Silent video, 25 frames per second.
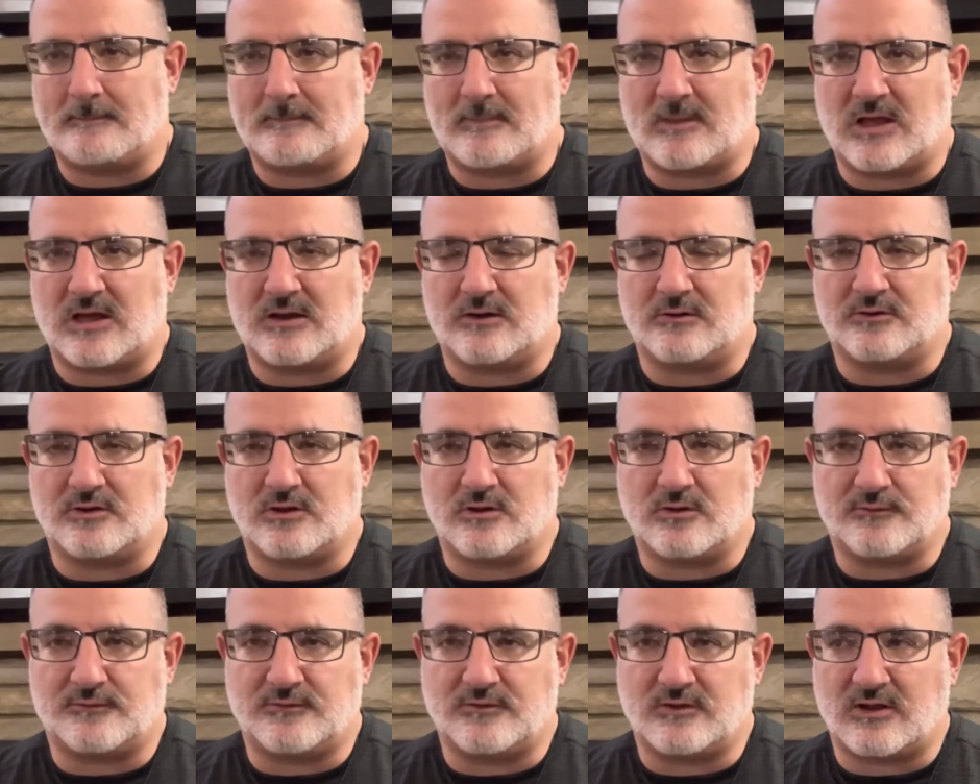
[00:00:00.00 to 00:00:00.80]
I don't
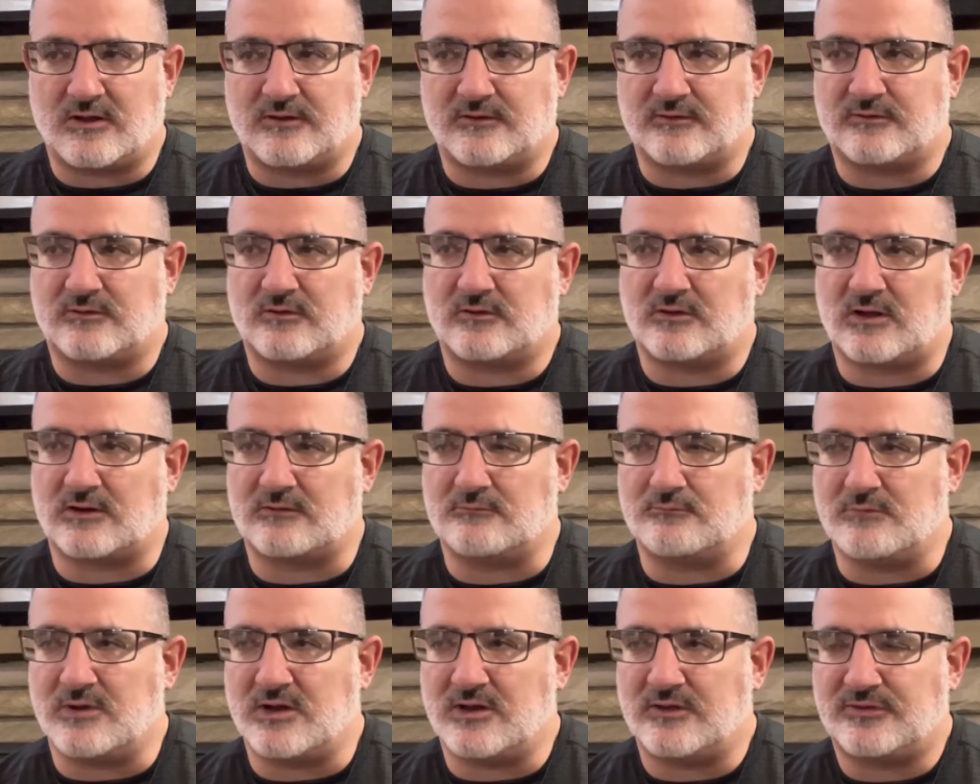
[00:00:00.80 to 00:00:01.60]
know if you guys like
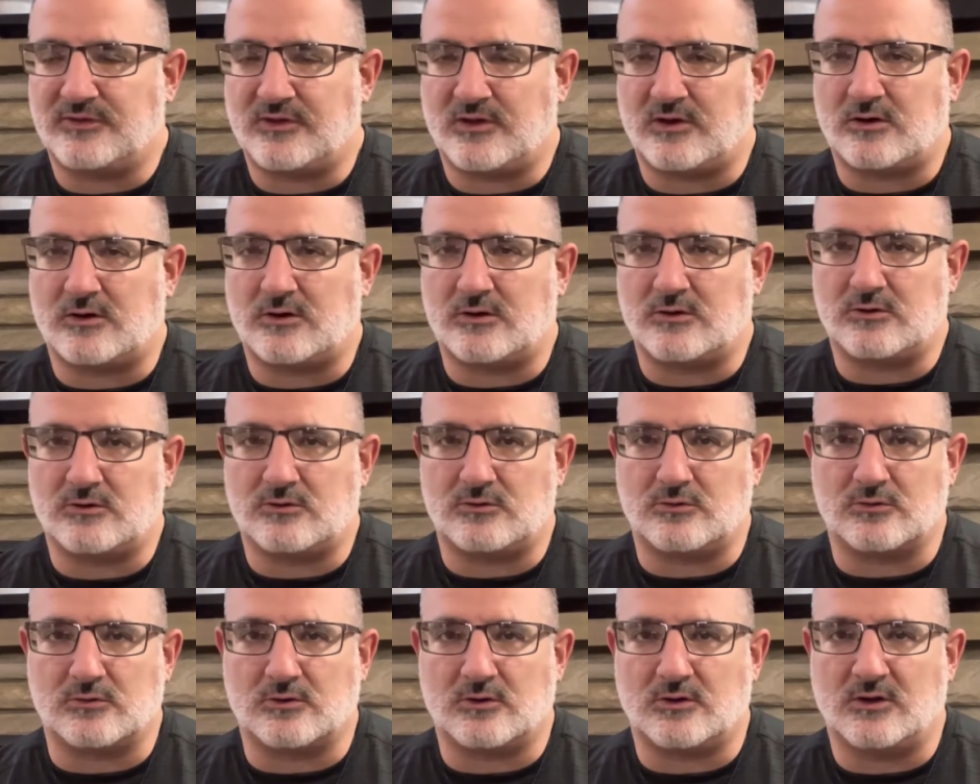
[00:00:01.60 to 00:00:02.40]
menthol
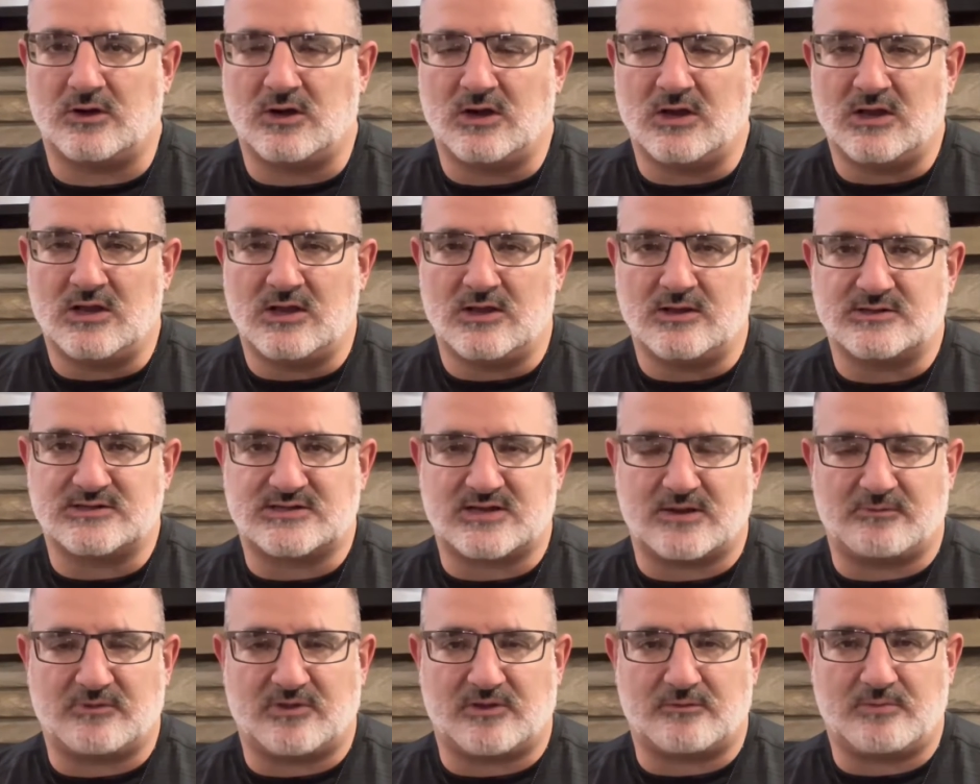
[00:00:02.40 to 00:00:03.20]
or
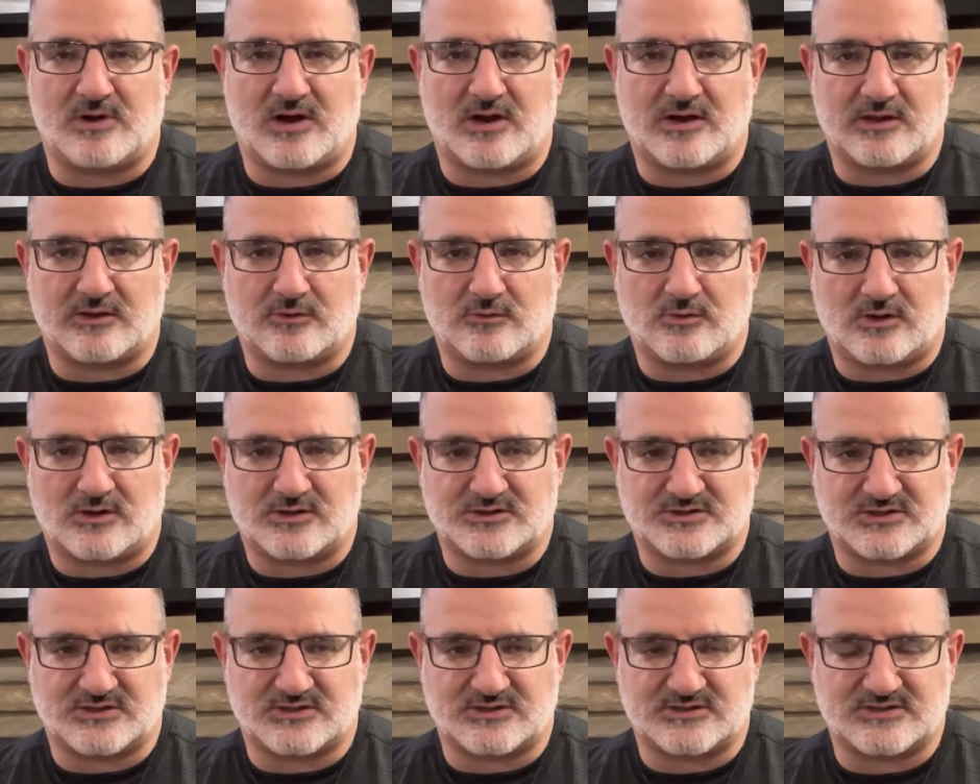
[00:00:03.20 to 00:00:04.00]
some of the body
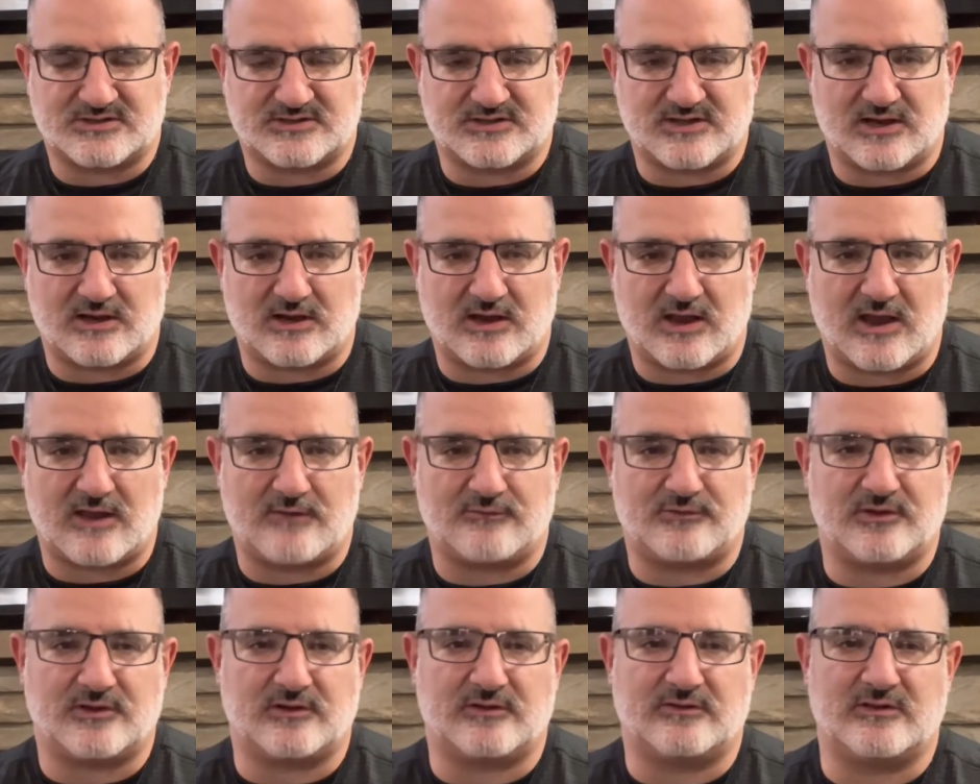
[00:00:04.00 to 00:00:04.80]
washes that
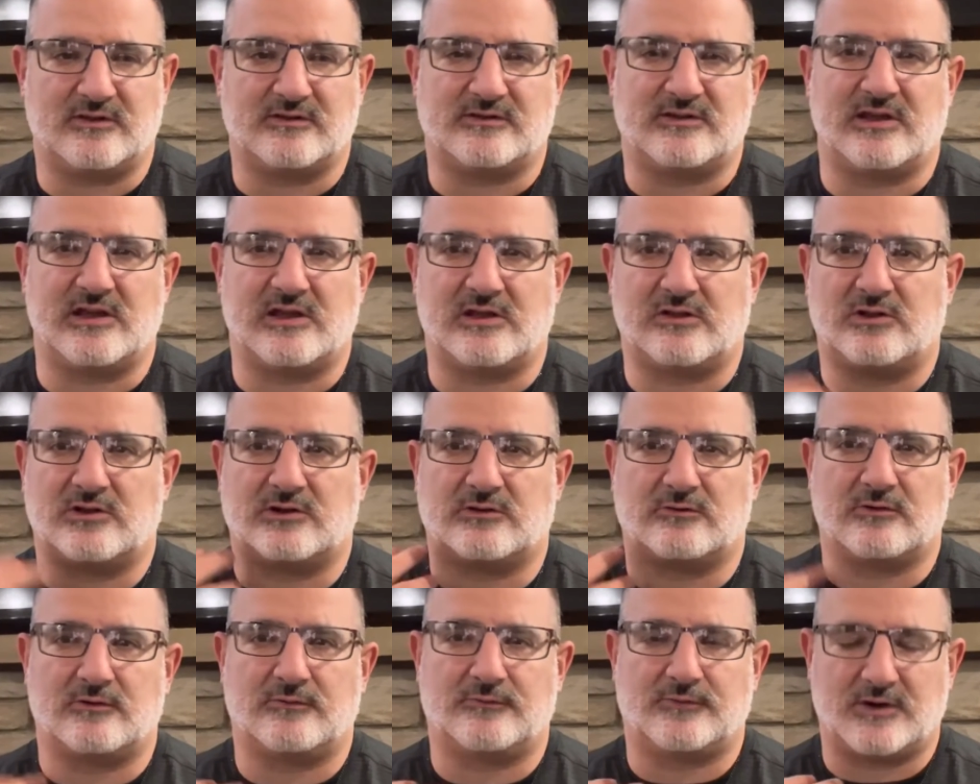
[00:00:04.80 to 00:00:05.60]
have the, the tingling
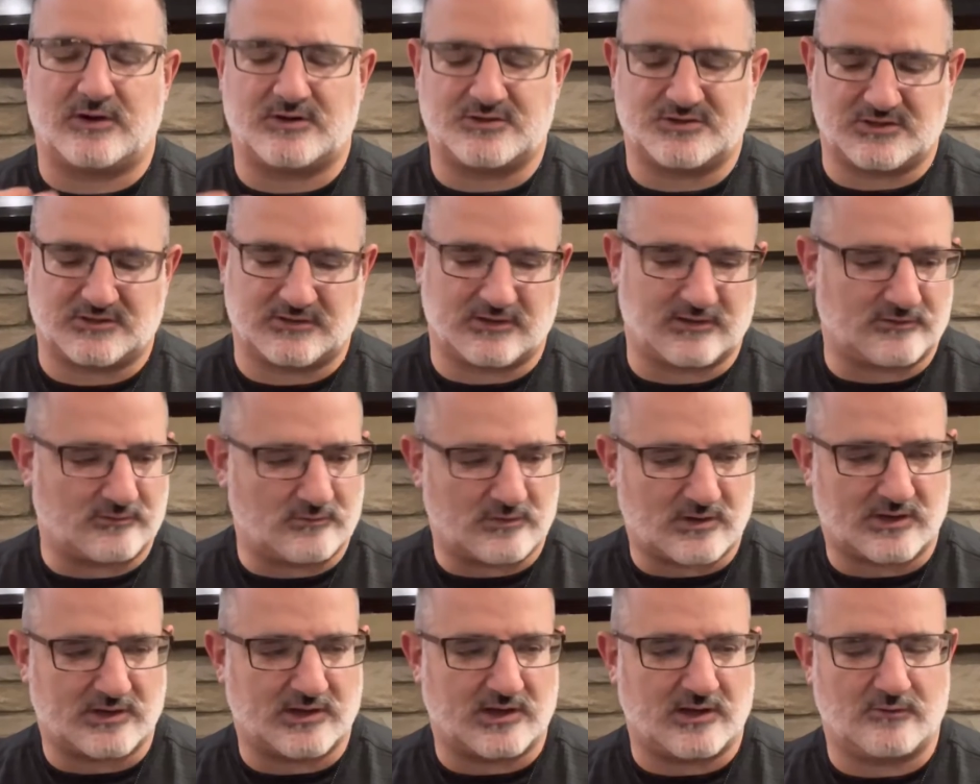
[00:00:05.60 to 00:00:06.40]
refreshing. That's what
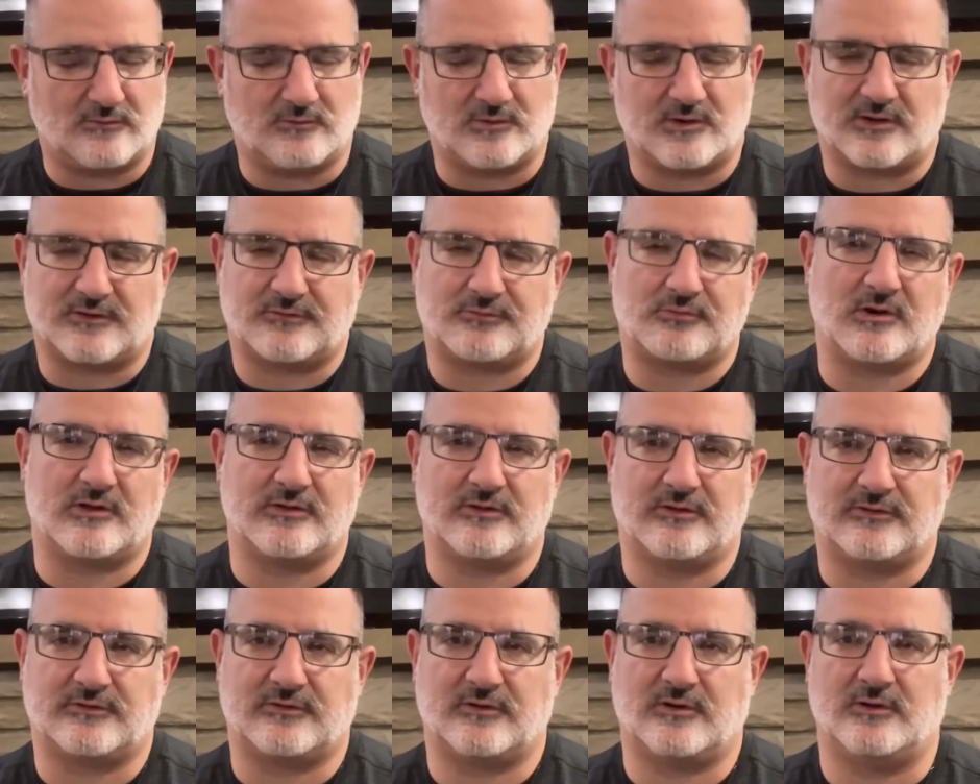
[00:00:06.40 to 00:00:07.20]
I get when I spray
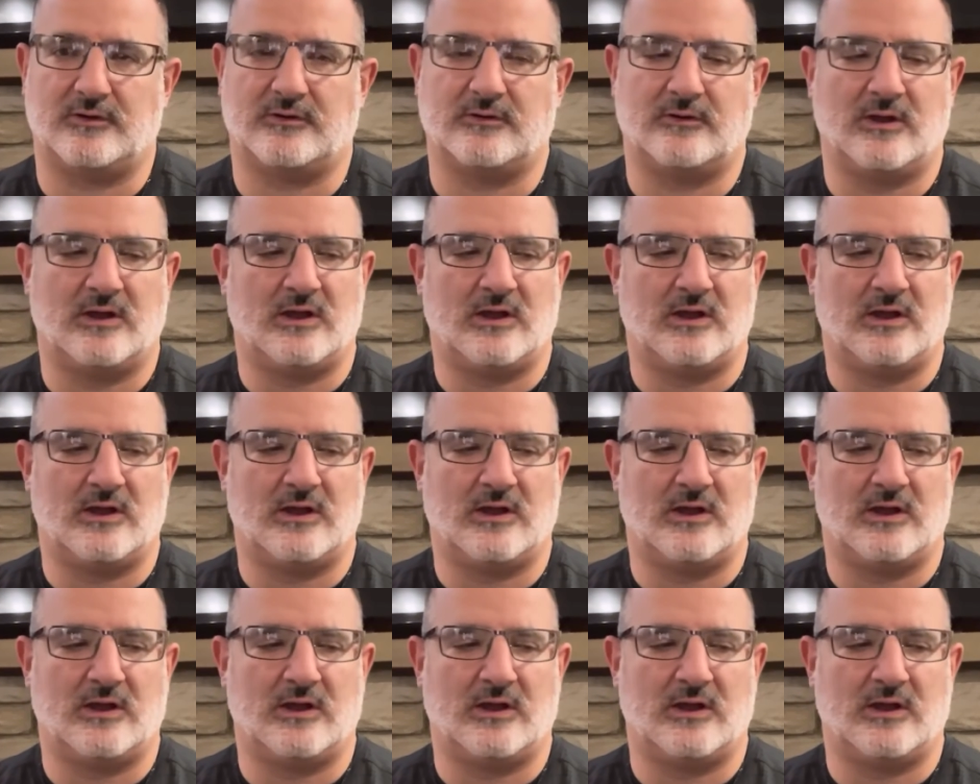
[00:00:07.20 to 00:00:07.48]
this on.